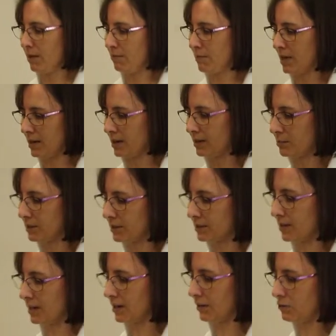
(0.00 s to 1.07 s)
making the
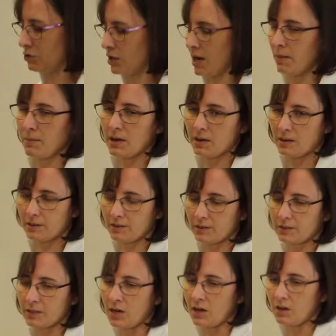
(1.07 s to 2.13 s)
mistake of jamming the
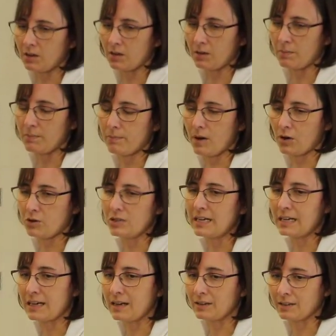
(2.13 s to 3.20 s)
saw or, or
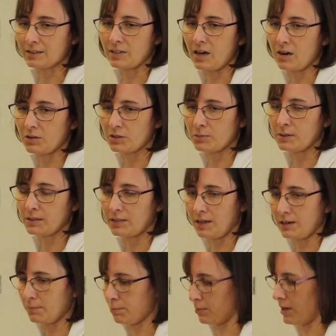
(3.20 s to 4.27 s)
nicking the saw, which means
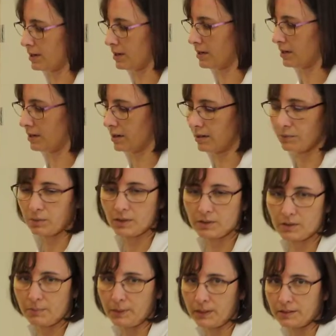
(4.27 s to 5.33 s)
kind of breaking it in one
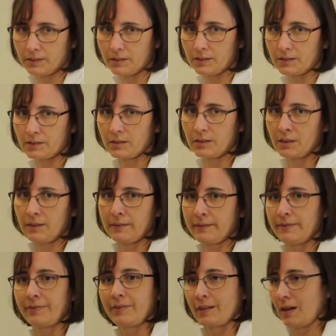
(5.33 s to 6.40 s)
of the places.
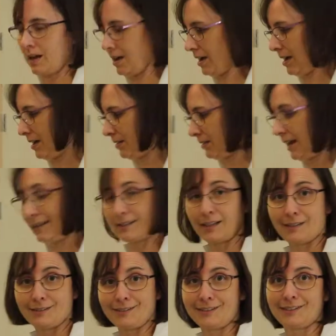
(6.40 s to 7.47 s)
And that's
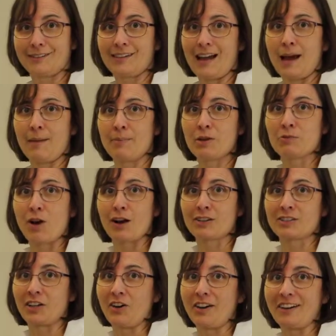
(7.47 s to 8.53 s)
it. Happy rock
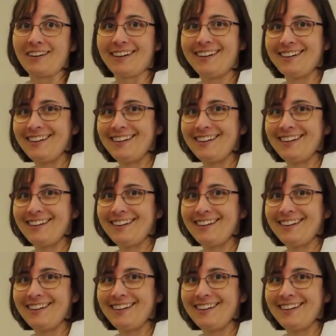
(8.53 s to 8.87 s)
sawing.